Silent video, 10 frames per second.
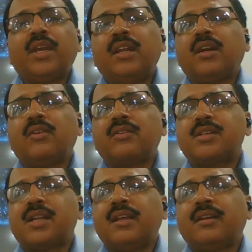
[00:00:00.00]
many
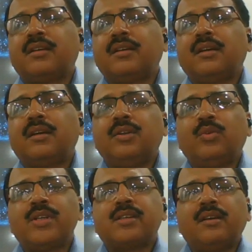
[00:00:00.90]
countries like
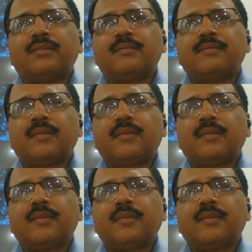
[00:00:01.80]
USA.